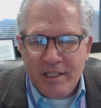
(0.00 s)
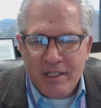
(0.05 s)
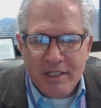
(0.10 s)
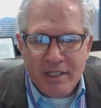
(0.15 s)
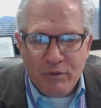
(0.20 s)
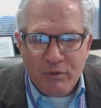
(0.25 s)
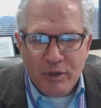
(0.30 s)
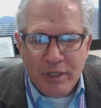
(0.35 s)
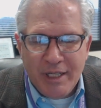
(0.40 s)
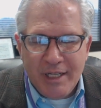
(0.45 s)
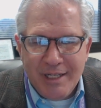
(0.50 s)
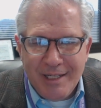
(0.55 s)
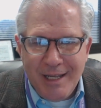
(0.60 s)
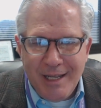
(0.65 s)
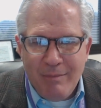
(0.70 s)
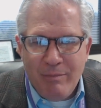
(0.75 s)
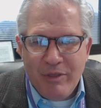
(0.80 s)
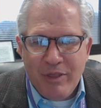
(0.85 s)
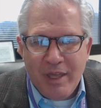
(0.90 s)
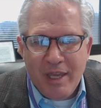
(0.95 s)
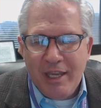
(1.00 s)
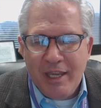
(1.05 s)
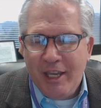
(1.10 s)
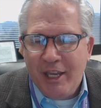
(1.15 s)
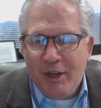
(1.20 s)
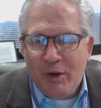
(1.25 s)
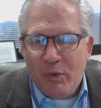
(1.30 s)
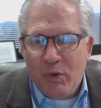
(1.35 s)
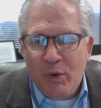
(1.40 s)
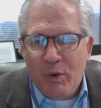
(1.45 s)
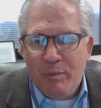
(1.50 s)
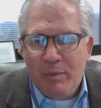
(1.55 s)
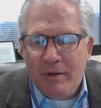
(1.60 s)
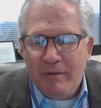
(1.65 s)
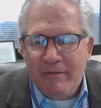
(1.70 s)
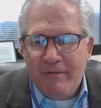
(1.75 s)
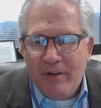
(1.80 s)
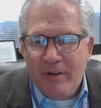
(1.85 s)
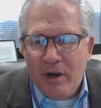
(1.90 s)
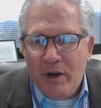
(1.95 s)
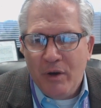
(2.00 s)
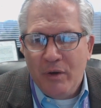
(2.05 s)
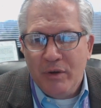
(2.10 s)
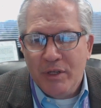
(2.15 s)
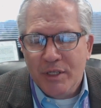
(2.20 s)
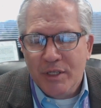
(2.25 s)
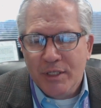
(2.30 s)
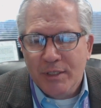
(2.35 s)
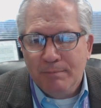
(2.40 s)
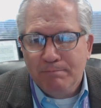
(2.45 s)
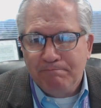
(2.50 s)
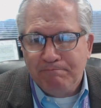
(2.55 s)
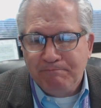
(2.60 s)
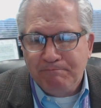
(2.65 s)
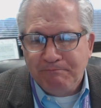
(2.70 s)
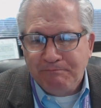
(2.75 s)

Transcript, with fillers: this is a really deep thinking group of folks